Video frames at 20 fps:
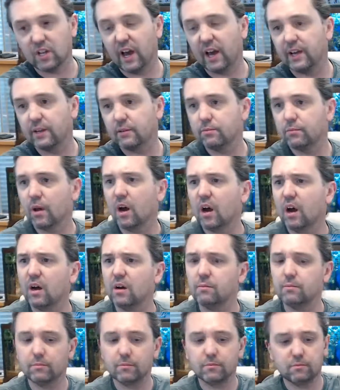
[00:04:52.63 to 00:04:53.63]
Uh, um,
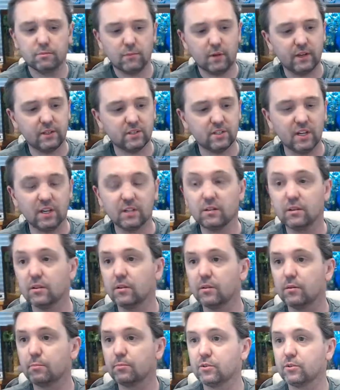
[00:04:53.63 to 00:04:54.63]
I said
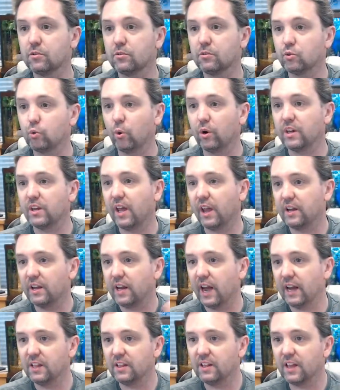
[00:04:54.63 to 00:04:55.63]
2890.
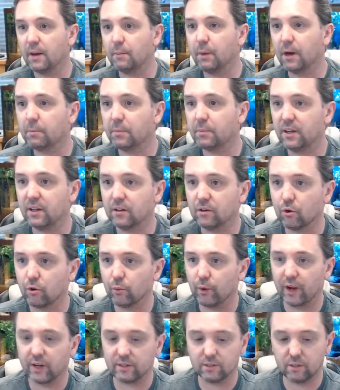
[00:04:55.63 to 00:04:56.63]
That might be incorrect. I'm
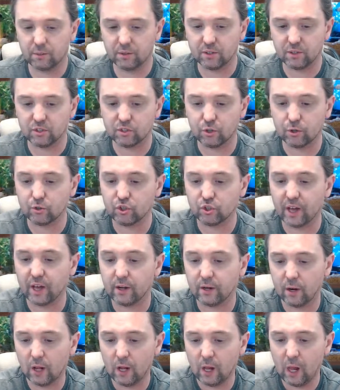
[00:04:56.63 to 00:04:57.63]
going to search that
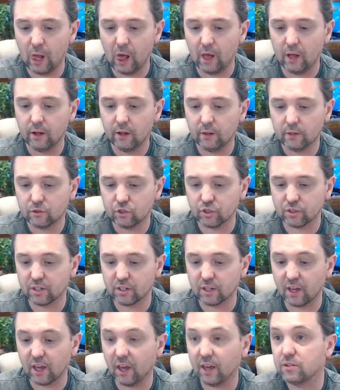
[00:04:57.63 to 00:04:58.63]
just in
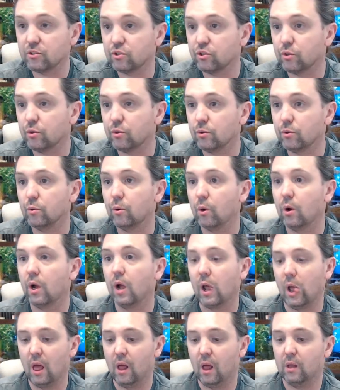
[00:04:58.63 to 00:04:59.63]
case you
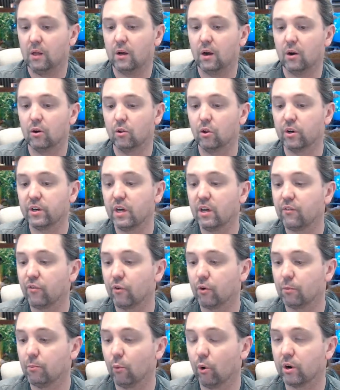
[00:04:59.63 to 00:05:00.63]
are looking for more
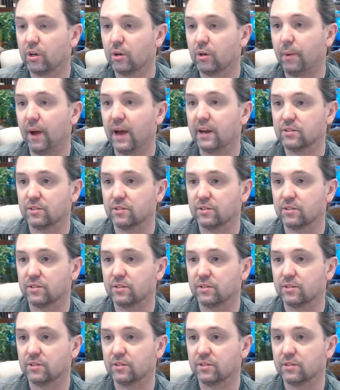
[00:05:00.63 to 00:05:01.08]
capacity.